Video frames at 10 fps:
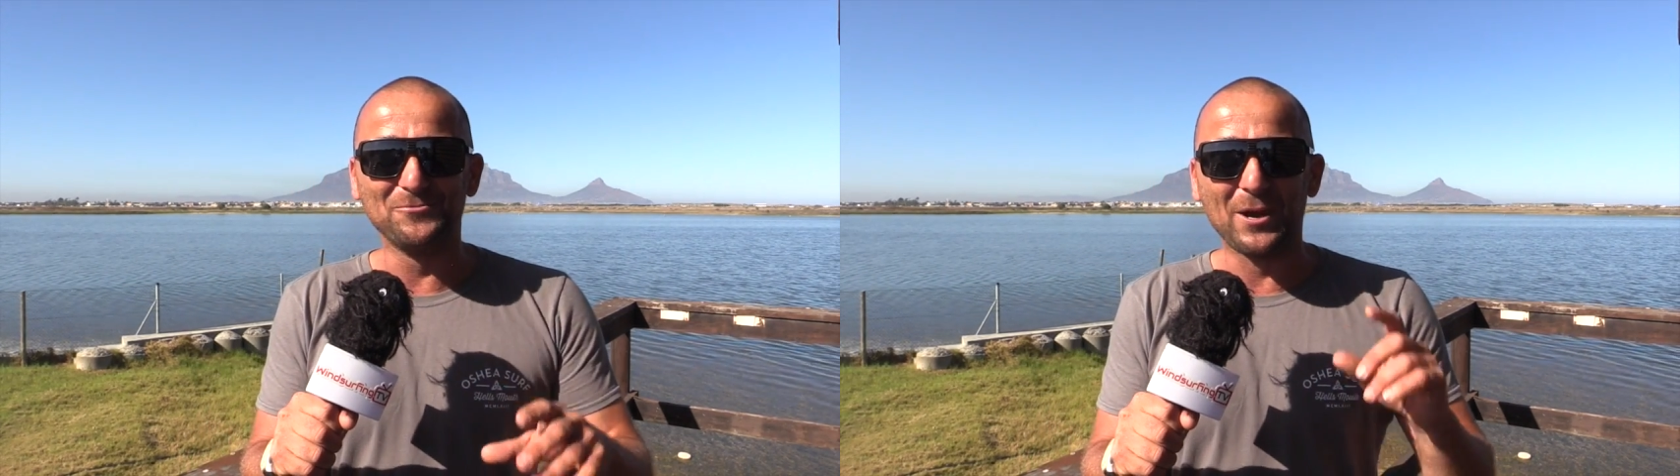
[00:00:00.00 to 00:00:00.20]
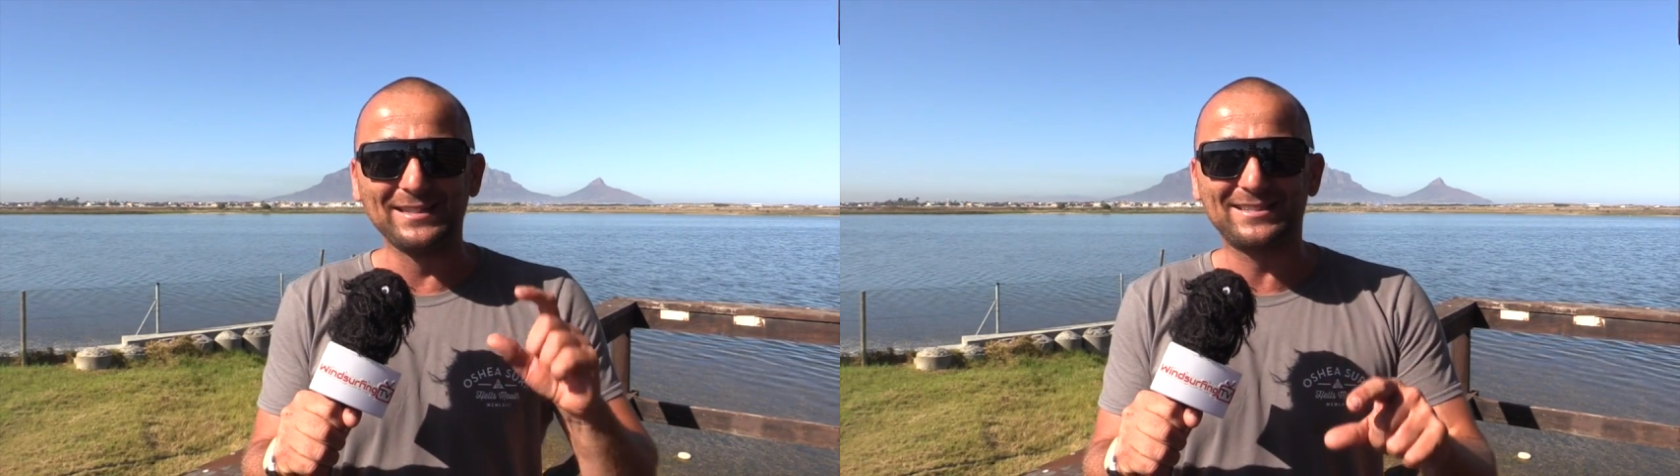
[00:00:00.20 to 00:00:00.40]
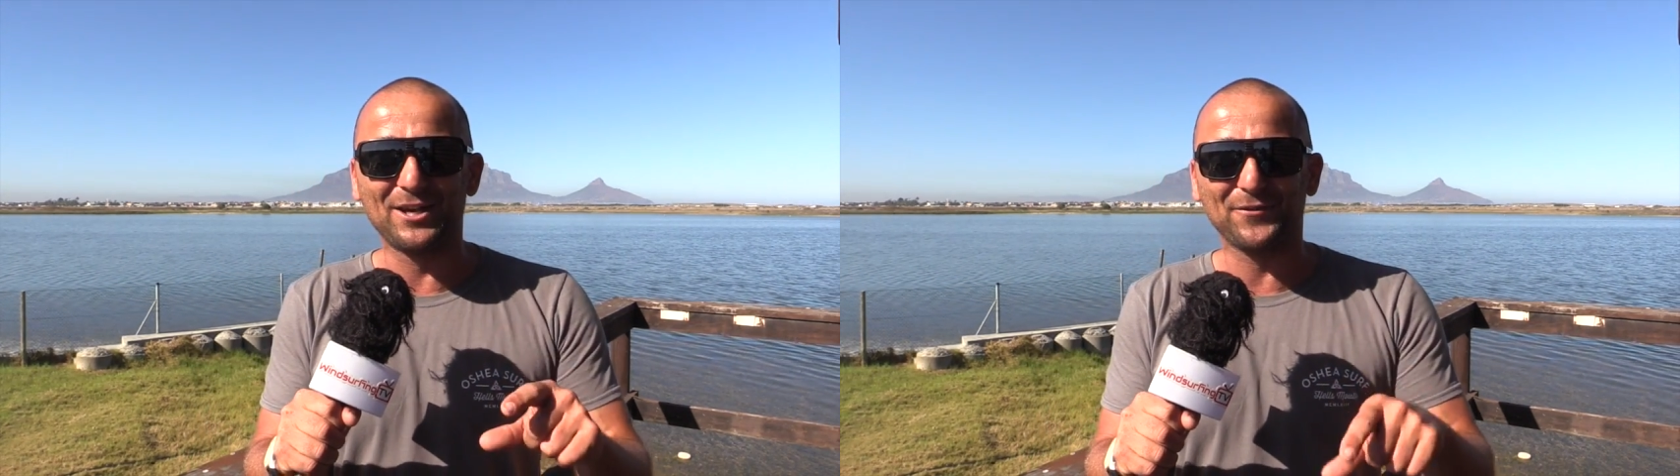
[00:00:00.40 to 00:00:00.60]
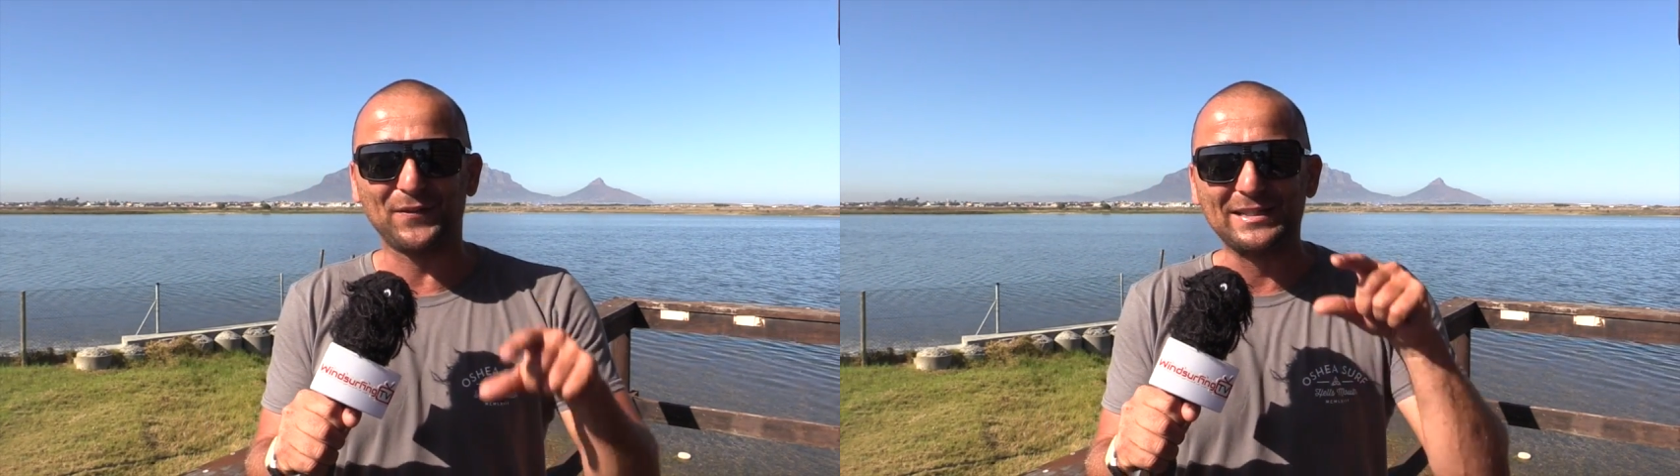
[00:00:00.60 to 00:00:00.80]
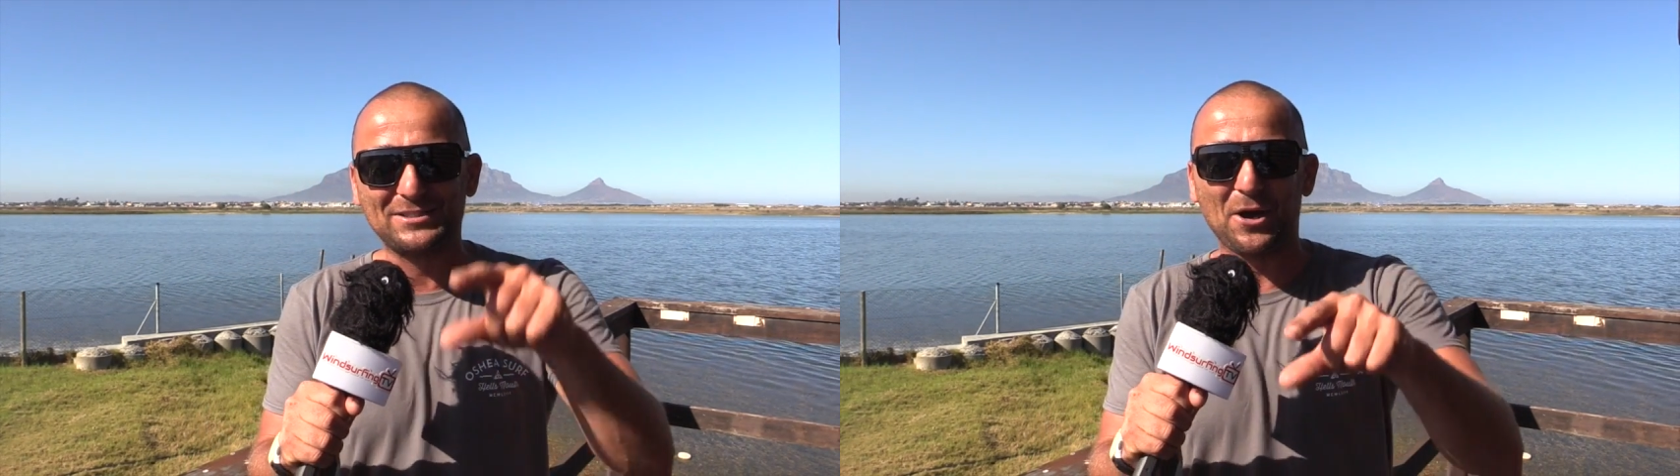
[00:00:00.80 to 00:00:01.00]

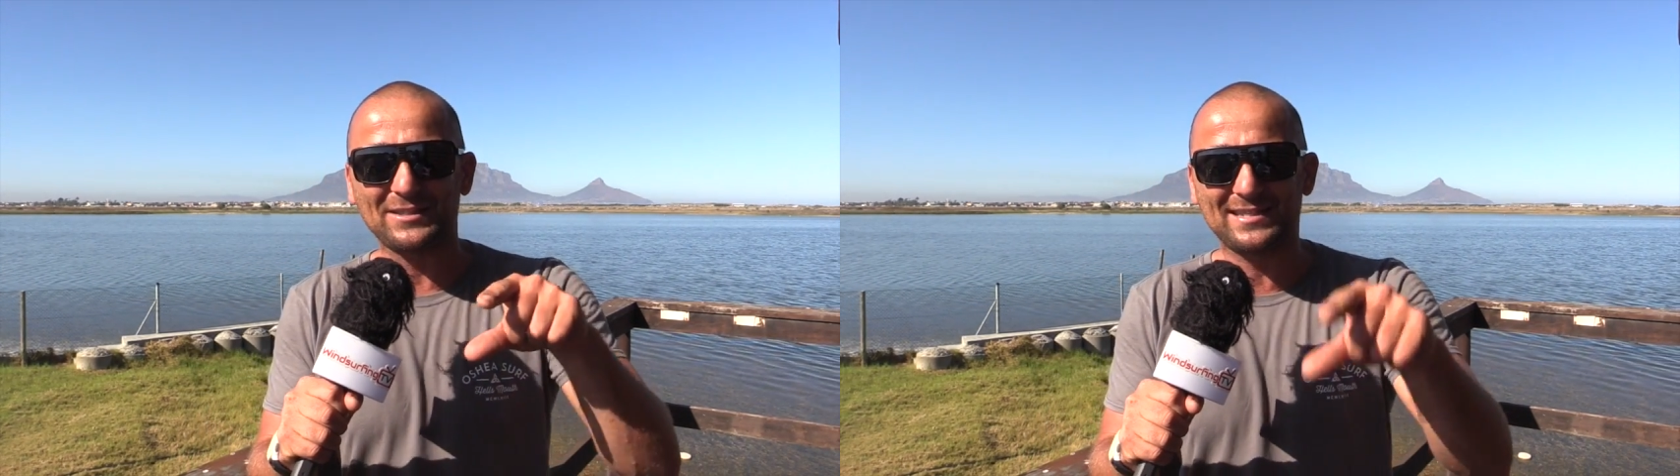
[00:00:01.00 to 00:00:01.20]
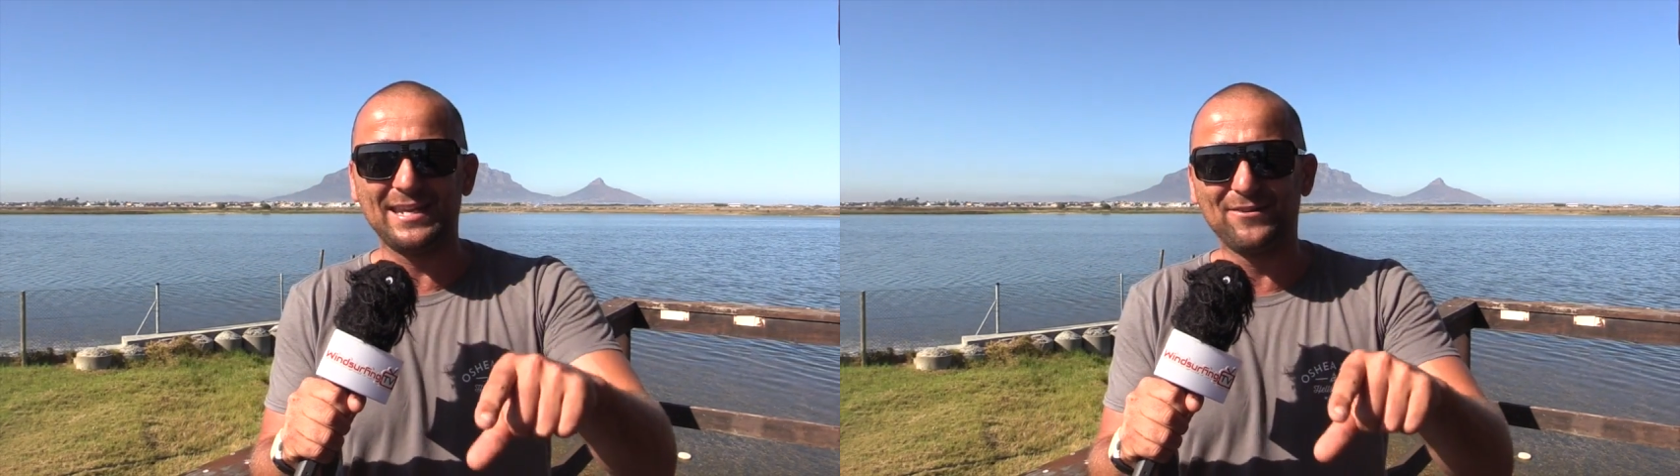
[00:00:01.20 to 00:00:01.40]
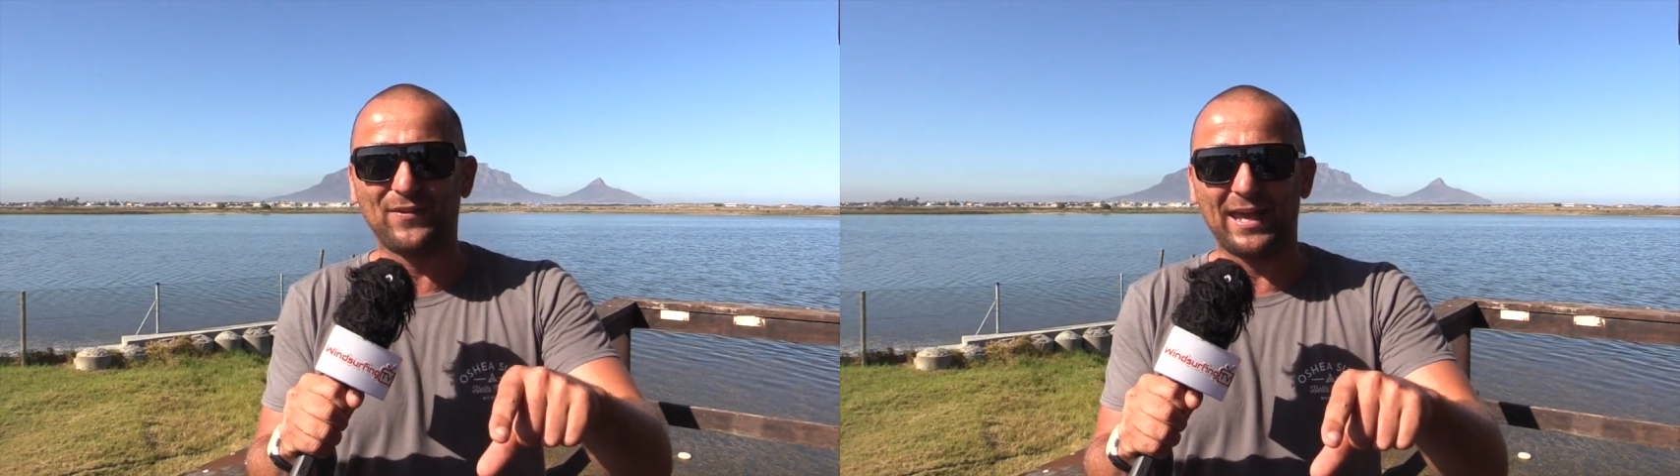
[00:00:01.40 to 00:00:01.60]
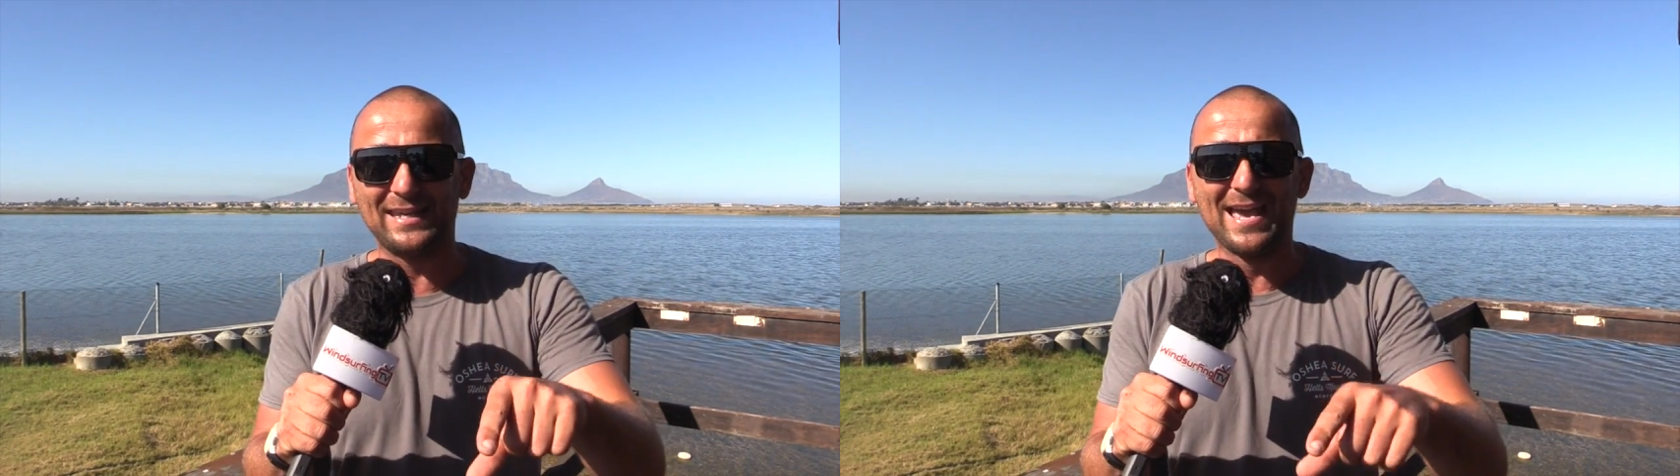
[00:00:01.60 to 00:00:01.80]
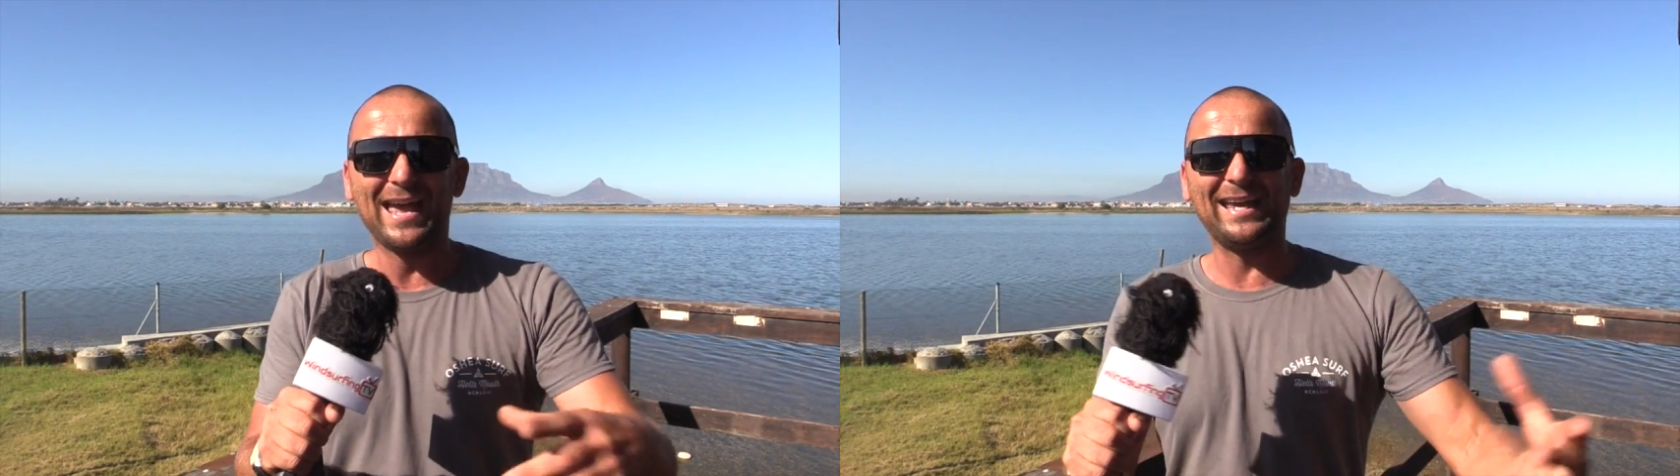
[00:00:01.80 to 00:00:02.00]
Windsurfing.TV